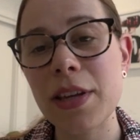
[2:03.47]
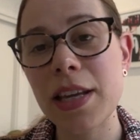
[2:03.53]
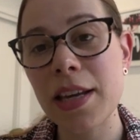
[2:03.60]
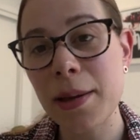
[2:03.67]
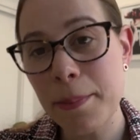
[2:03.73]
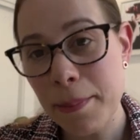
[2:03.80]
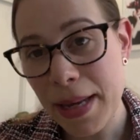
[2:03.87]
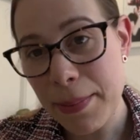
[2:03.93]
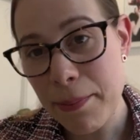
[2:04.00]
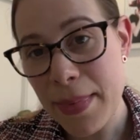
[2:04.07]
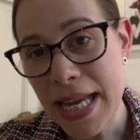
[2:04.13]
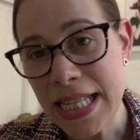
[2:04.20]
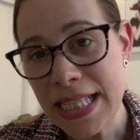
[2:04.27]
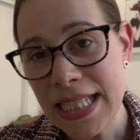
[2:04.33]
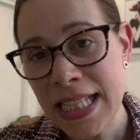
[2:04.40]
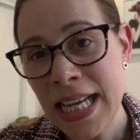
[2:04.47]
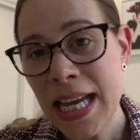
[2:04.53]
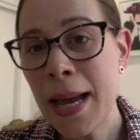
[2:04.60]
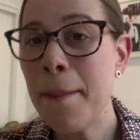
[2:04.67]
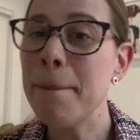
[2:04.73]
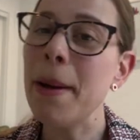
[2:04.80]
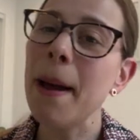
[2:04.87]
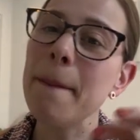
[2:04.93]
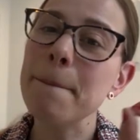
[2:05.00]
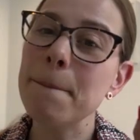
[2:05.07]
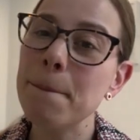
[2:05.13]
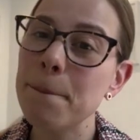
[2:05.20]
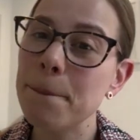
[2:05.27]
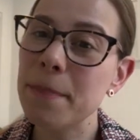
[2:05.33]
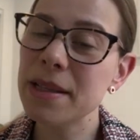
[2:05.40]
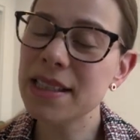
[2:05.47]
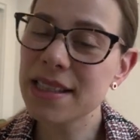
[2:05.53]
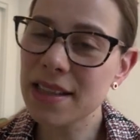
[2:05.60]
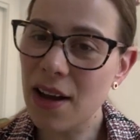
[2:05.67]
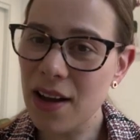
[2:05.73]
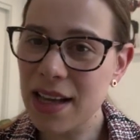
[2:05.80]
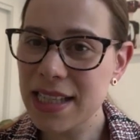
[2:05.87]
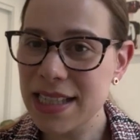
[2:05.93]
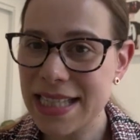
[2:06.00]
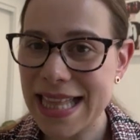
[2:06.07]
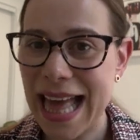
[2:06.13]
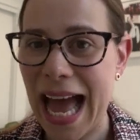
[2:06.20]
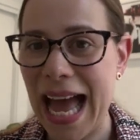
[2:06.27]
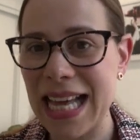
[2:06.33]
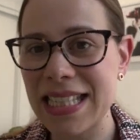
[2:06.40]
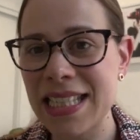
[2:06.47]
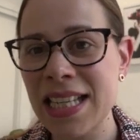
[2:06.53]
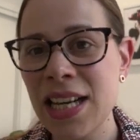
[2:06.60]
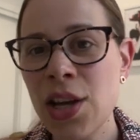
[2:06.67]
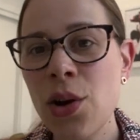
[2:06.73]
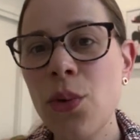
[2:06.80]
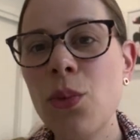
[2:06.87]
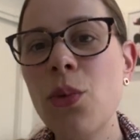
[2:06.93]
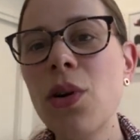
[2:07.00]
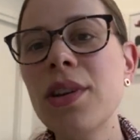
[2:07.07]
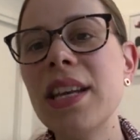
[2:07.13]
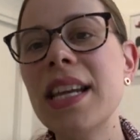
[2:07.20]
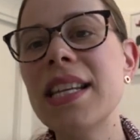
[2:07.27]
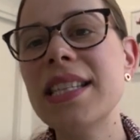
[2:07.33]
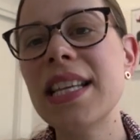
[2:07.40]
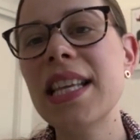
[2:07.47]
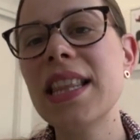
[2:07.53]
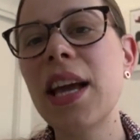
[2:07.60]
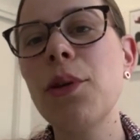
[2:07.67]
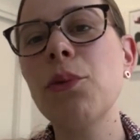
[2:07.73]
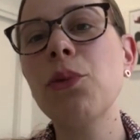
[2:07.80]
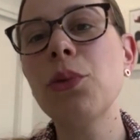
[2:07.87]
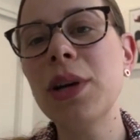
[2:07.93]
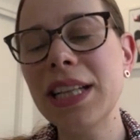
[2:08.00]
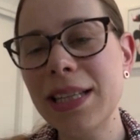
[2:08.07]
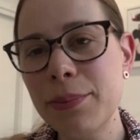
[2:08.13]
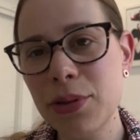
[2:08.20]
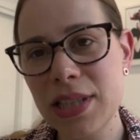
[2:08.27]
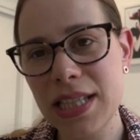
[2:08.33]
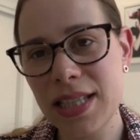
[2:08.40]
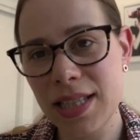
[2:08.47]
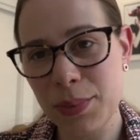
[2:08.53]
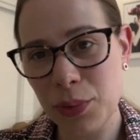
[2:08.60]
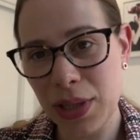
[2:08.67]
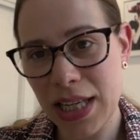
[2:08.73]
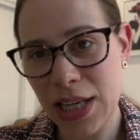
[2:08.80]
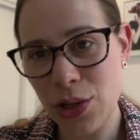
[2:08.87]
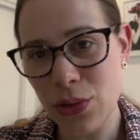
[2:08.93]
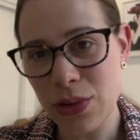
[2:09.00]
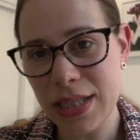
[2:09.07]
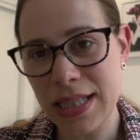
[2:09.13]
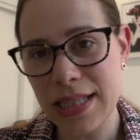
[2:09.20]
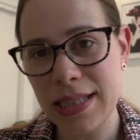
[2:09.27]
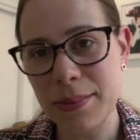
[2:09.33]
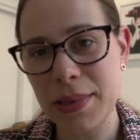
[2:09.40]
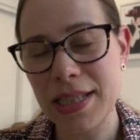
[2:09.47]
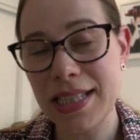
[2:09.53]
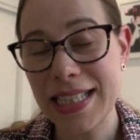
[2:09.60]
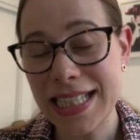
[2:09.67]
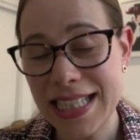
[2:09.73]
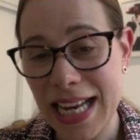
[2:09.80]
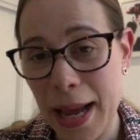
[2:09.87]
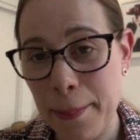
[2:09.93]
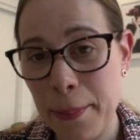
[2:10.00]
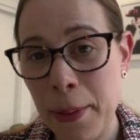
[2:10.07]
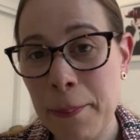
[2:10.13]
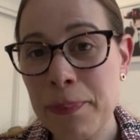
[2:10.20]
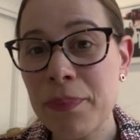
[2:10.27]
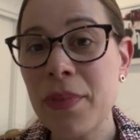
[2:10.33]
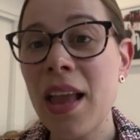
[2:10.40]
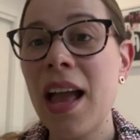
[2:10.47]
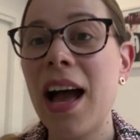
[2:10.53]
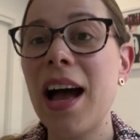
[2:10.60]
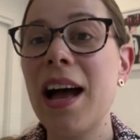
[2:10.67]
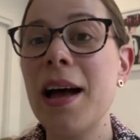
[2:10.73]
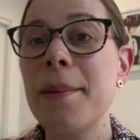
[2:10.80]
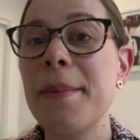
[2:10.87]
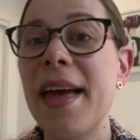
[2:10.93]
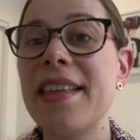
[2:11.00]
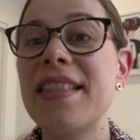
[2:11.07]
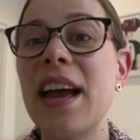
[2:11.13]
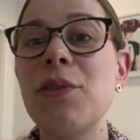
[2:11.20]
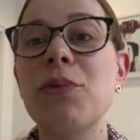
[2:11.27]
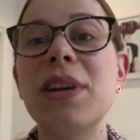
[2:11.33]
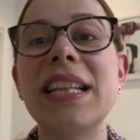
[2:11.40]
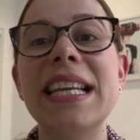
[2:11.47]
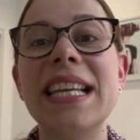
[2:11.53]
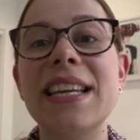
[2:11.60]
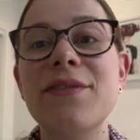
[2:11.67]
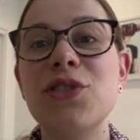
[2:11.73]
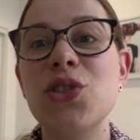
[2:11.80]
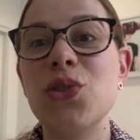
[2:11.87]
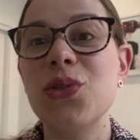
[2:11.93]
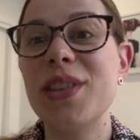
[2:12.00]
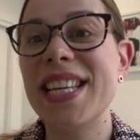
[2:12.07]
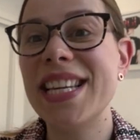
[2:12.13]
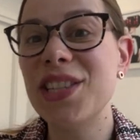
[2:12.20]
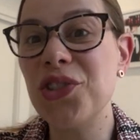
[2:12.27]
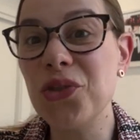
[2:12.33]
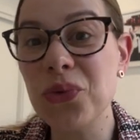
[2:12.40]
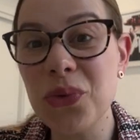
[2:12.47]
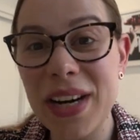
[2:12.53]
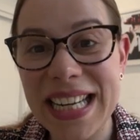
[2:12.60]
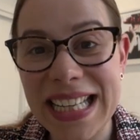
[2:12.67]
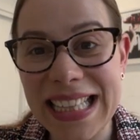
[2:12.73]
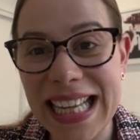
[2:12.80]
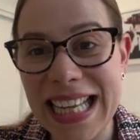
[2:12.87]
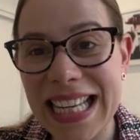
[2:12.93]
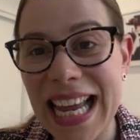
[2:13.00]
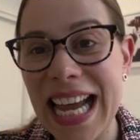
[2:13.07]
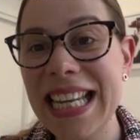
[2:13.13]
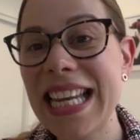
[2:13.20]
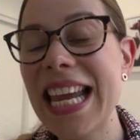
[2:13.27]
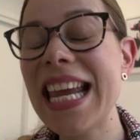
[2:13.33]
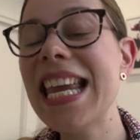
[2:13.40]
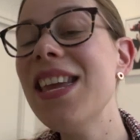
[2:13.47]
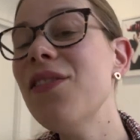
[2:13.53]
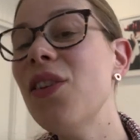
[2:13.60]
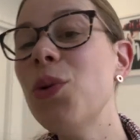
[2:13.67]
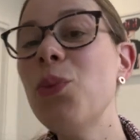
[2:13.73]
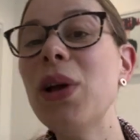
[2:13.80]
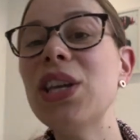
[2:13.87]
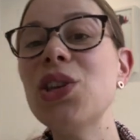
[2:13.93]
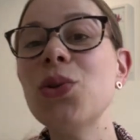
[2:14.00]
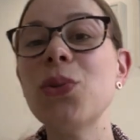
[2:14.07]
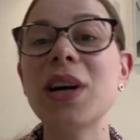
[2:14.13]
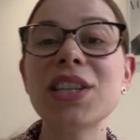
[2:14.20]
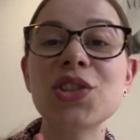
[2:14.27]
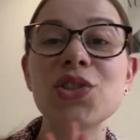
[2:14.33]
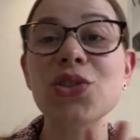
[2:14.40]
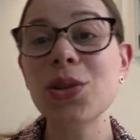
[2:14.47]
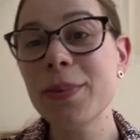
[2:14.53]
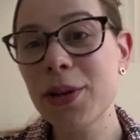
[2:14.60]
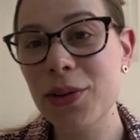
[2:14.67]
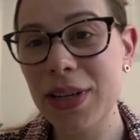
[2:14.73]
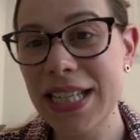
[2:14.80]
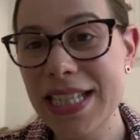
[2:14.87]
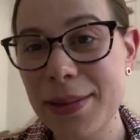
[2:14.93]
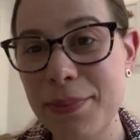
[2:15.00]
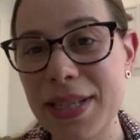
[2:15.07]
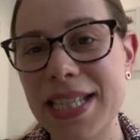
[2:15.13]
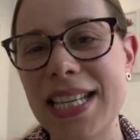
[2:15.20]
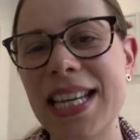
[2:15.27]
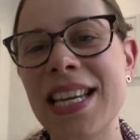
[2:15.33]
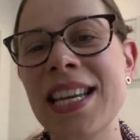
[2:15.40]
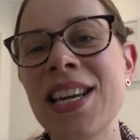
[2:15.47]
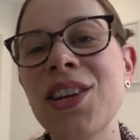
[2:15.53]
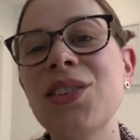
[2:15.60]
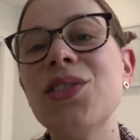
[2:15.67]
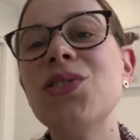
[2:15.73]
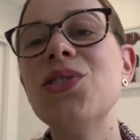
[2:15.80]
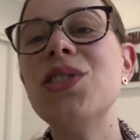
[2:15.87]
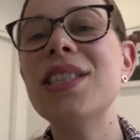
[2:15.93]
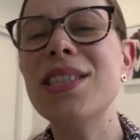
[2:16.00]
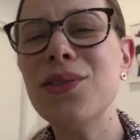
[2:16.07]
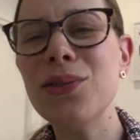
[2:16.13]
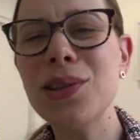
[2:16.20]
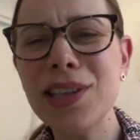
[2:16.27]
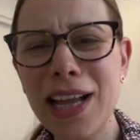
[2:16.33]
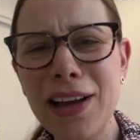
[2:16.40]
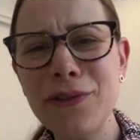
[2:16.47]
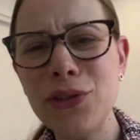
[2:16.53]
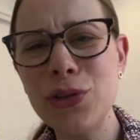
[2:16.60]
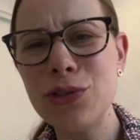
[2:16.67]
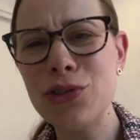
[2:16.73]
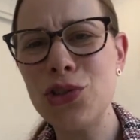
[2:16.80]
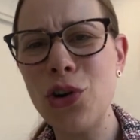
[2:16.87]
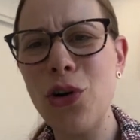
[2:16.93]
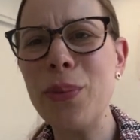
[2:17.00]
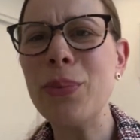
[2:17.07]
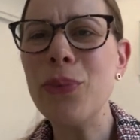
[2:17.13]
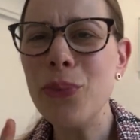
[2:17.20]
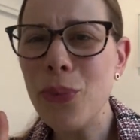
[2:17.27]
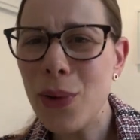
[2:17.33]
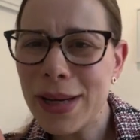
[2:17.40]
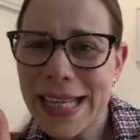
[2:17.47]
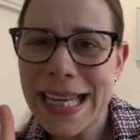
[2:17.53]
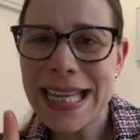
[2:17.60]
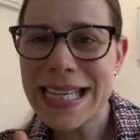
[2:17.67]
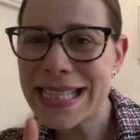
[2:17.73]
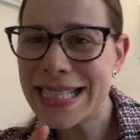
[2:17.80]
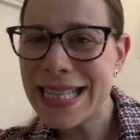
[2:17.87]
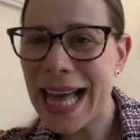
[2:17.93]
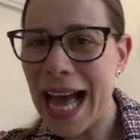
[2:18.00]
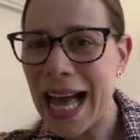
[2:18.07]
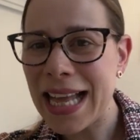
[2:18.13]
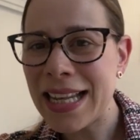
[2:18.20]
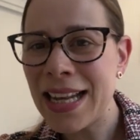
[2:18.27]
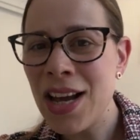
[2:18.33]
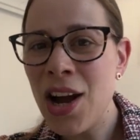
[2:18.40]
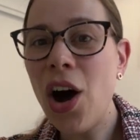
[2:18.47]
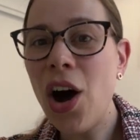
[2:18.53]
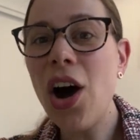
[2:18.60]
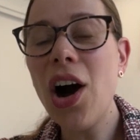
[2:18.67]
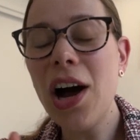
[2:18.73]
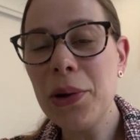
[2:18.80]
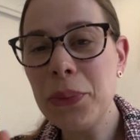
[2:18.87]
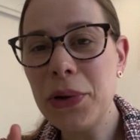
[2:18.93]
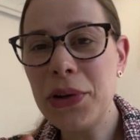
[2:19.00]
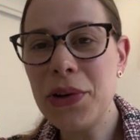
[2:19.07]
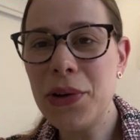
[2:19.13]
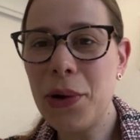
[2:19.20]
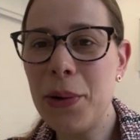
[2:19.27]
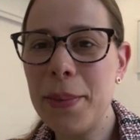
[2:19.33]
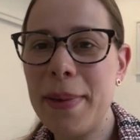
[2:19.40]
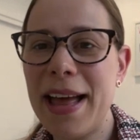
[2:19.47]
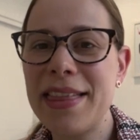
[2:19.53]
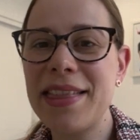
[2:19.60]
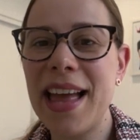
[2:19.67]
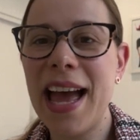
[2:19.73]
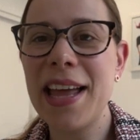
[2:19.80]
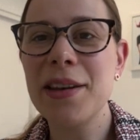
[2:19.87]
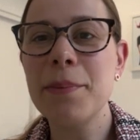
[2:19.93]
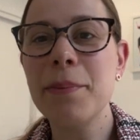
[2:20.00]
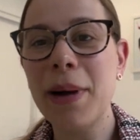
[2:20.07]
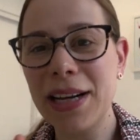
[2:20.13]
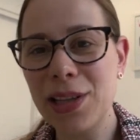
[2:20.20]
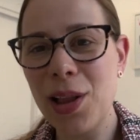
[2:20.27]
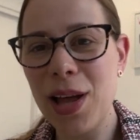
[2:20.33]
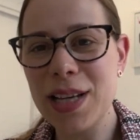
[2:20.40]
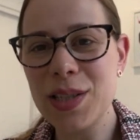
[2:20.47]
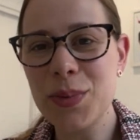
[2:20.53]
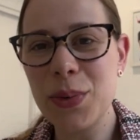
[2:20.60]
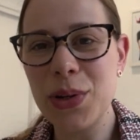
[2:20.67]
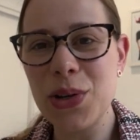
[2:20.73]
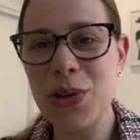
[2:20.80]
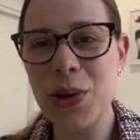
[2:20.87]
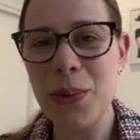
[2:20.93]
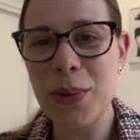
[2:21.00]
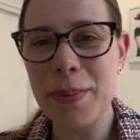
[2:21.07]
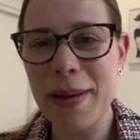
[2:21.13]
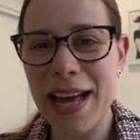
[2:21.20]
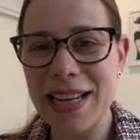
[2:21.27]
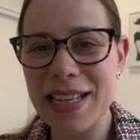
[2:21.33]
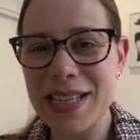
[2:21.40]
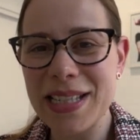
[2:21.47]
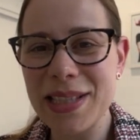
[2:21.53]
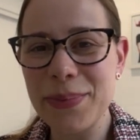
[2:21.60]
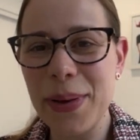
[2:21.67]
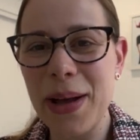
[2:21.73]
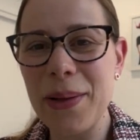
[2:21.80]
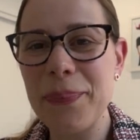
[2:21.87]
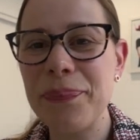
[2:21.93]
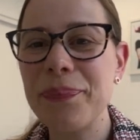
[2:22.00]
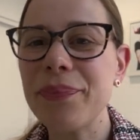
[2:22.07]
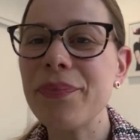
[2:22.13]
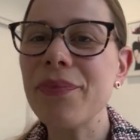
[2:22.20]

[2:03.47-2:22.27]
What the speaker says: commitments. But besides that, what is it that really puts a spring in your step? That really gives you the adrenaline. And even when you are super crazy busy, you still love your job. What is that? I want to know about that. My clients want to know about it as well.